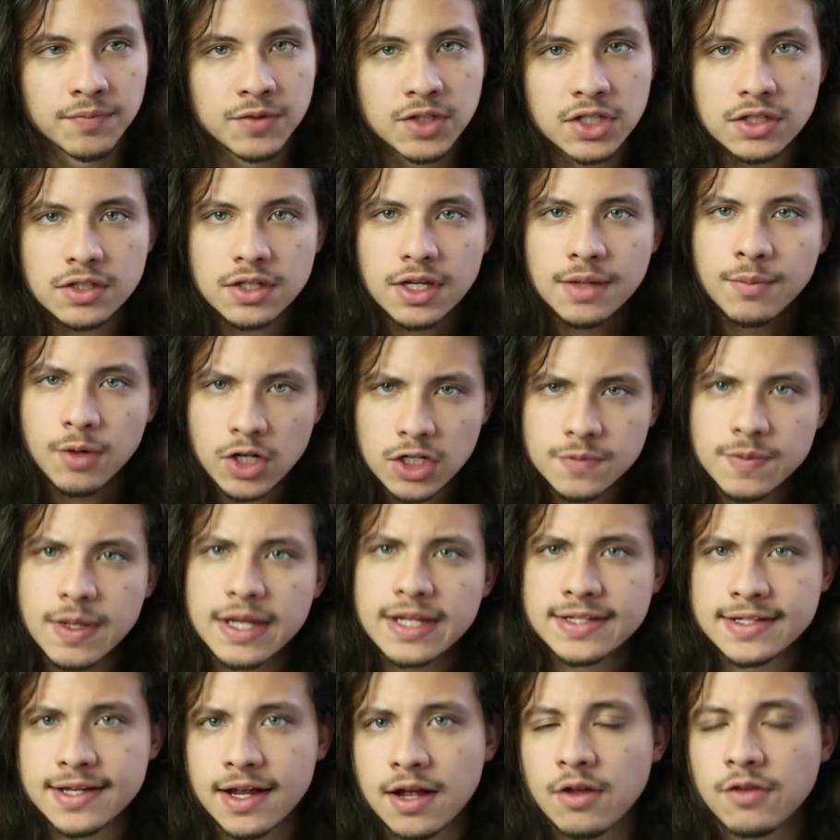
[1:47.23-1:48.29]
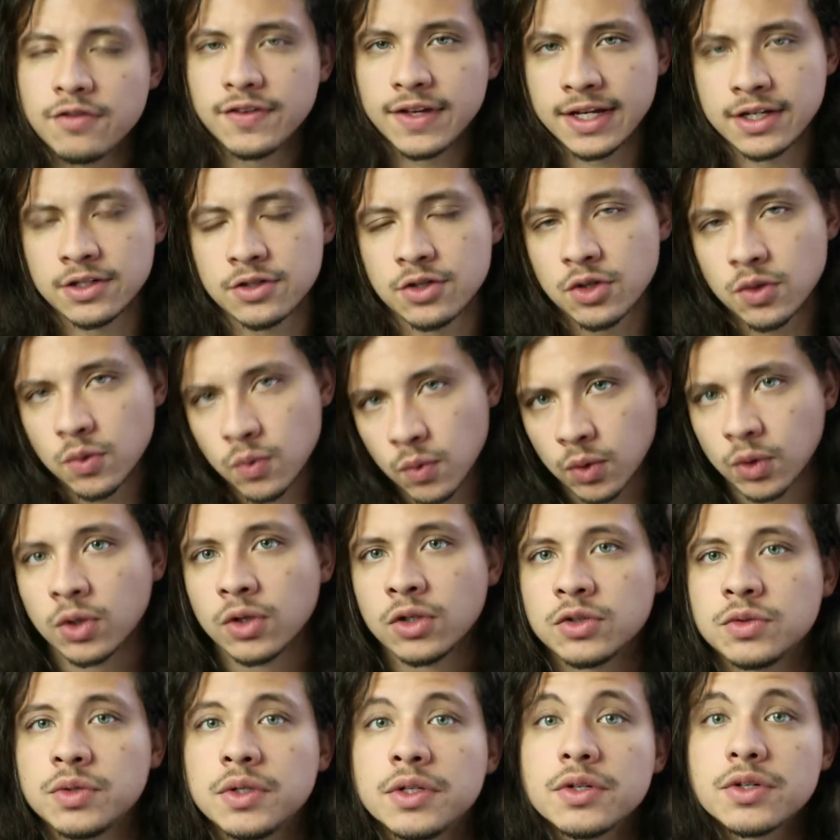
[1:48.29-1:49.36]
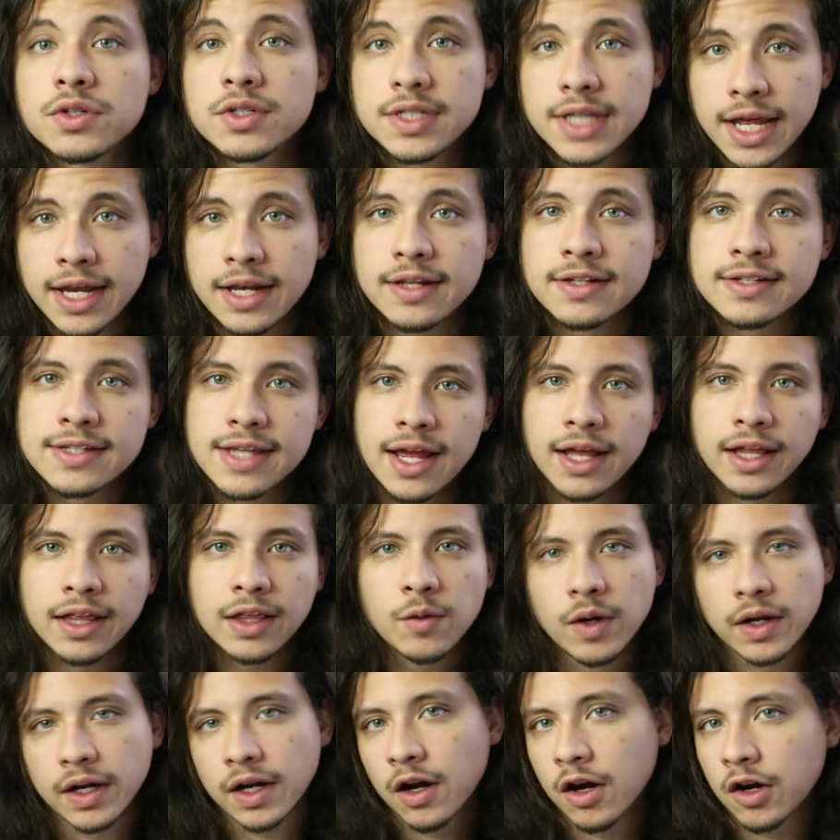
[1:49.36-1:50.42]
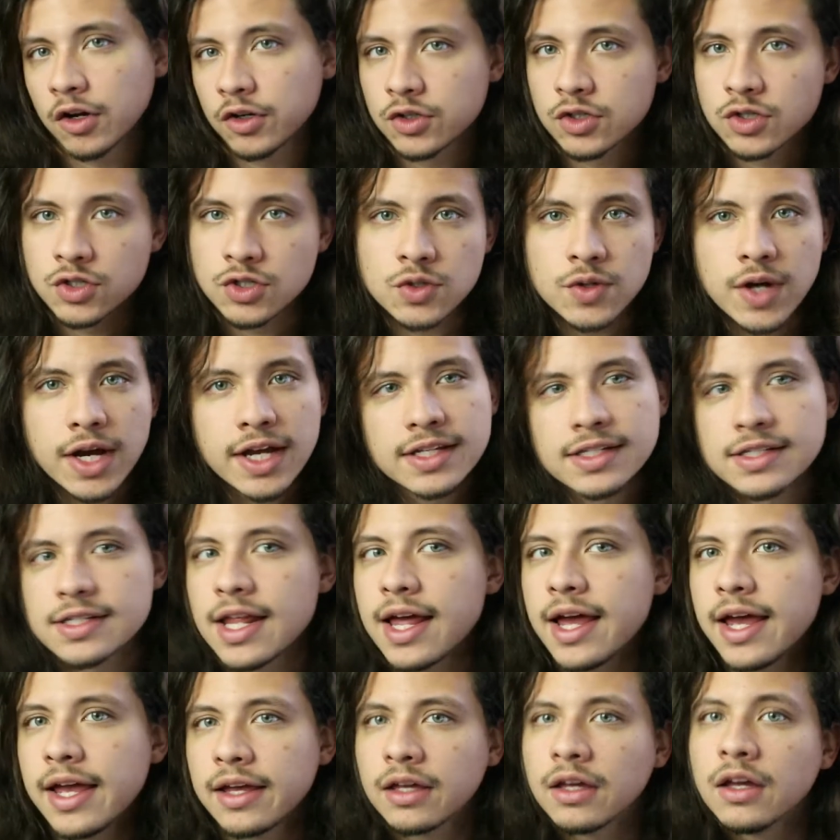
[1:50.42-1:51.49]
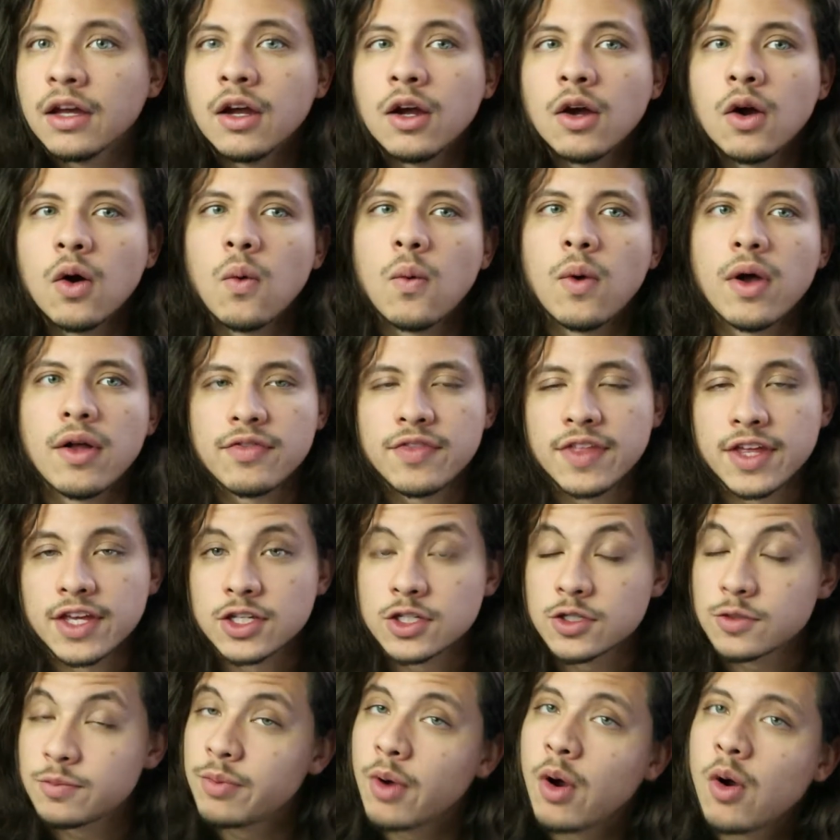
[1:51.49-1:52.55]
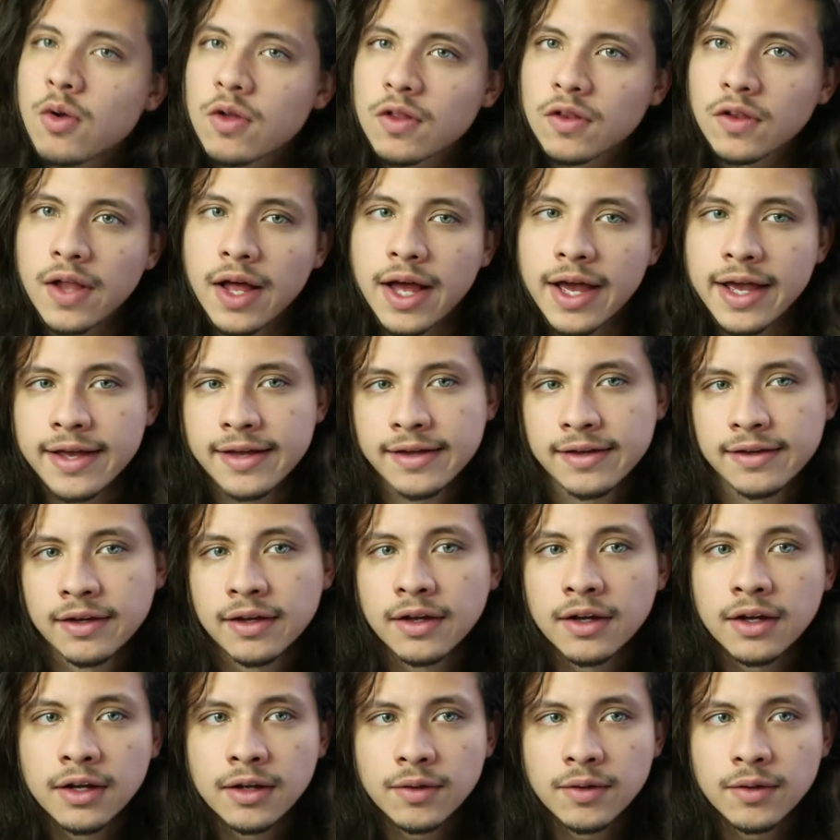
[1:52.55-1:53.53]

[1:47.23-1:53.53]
just immerse myself into the world, to understand exactly what characters dress like, what they spoke like,